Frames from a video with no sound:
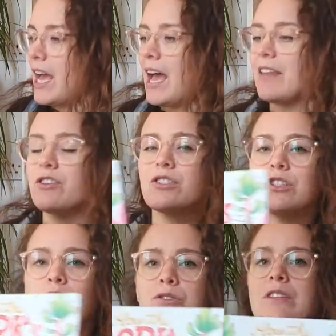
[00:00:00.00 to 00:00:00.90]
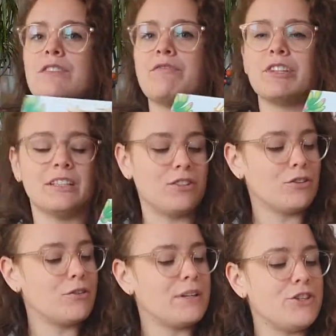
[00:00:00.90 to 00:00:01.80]
And there's loads of different little
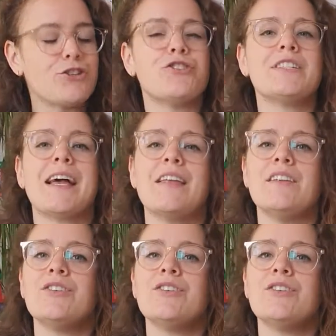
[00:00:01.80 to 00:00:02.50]
creatures and